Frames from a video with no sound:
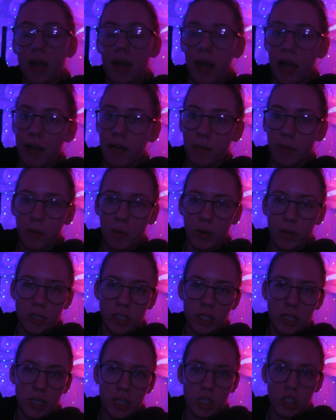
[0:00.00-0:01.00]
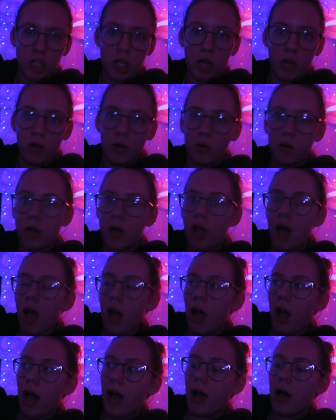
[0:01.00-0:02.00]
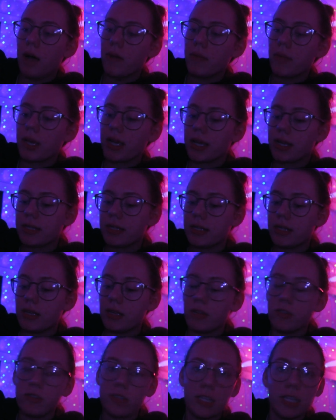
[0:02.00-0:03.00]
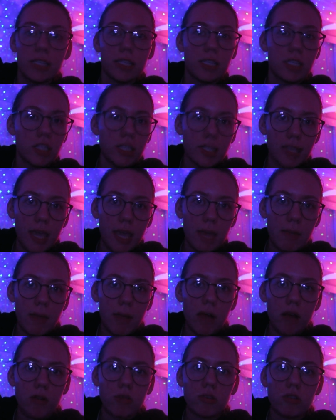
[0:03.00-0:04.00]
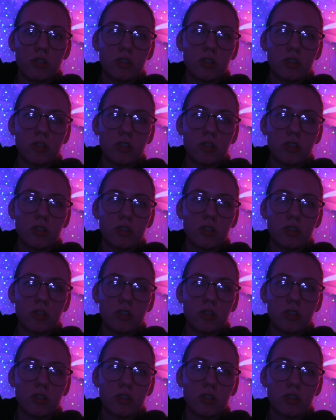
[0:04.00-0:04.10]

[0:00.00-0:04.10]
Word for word: I've been watching that show um, because the new season just came out.